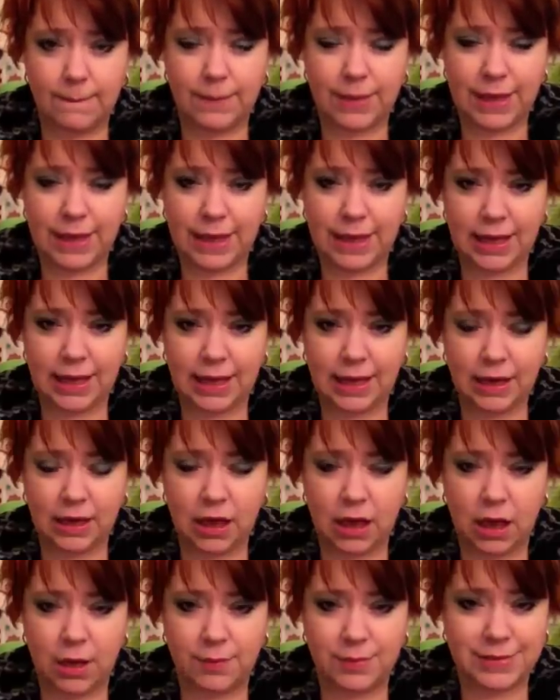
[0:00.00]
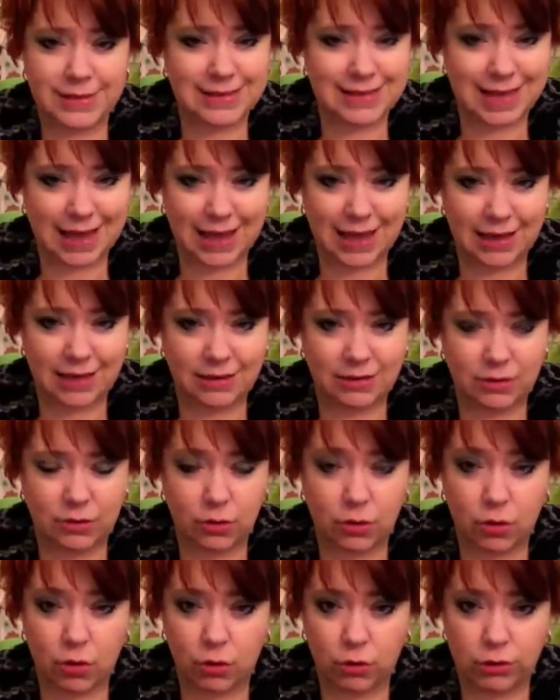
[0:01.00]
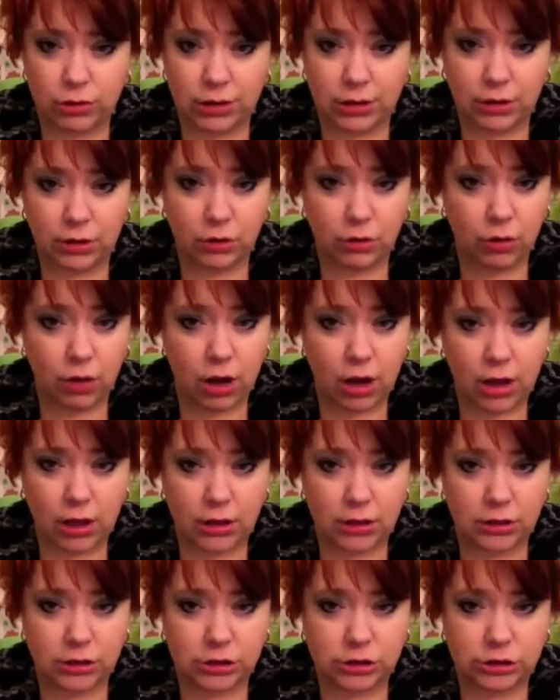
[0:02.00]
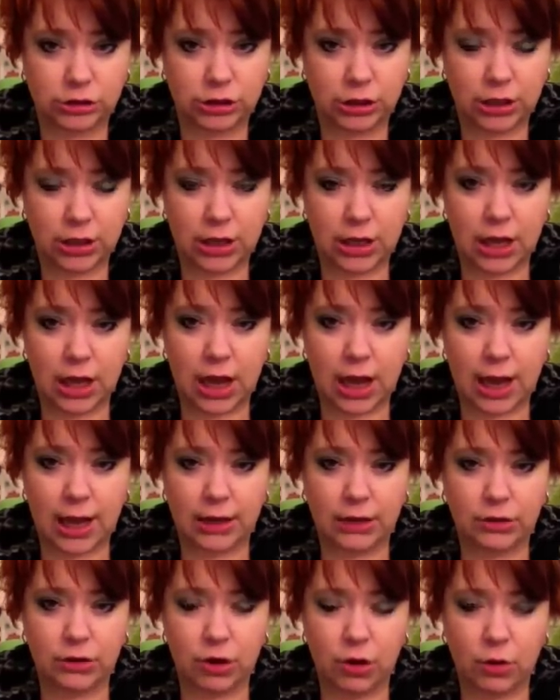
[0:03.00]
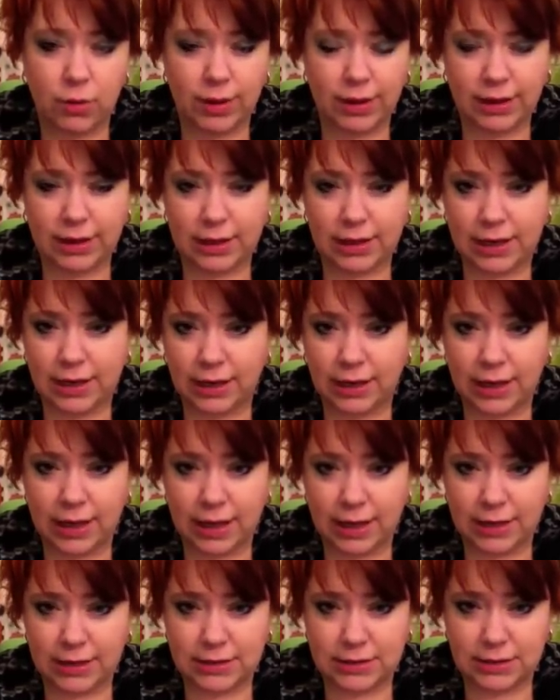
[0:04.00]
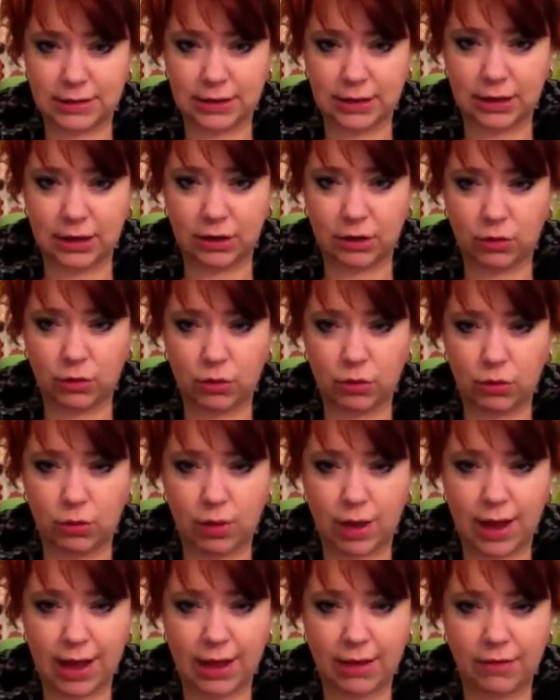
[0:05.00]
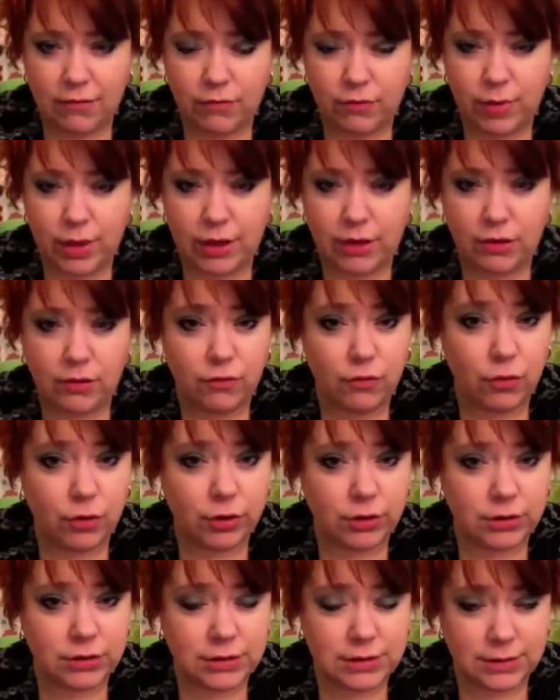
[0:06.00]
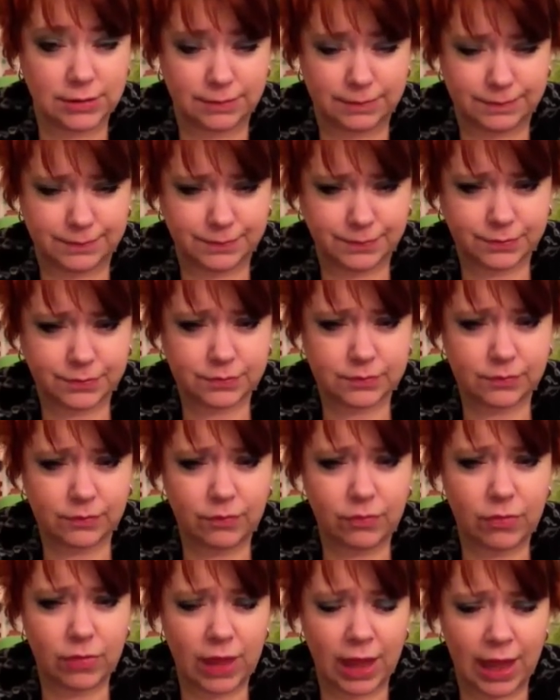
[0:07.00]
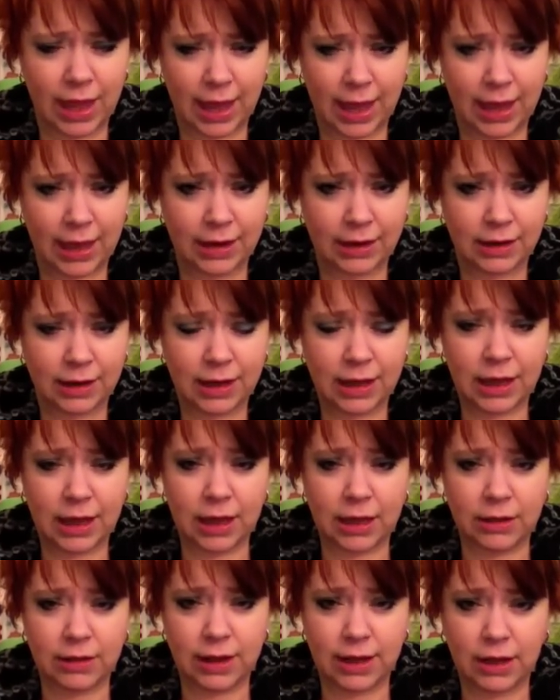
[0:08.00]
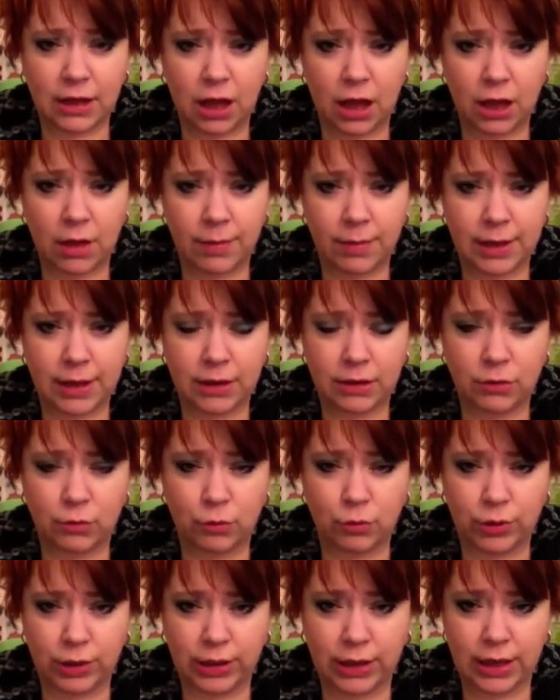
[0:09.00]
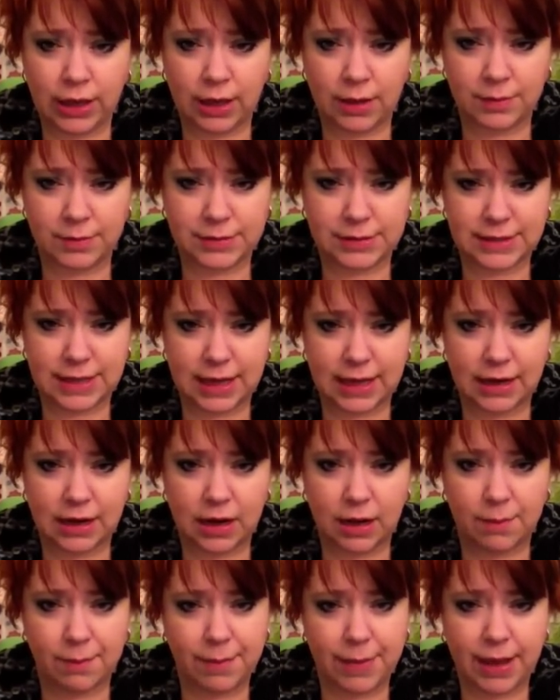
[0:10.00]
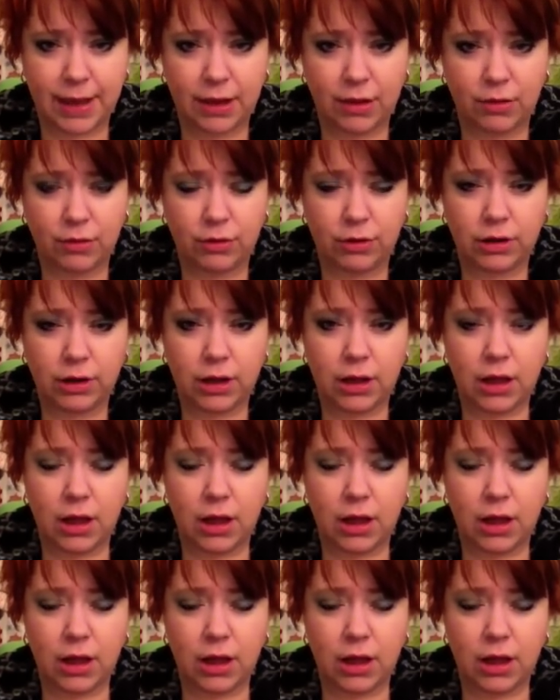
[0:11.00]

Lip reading: being upset or holding a grudge. I know I get a lot of clients in here who have been divorced, and they come in really upset about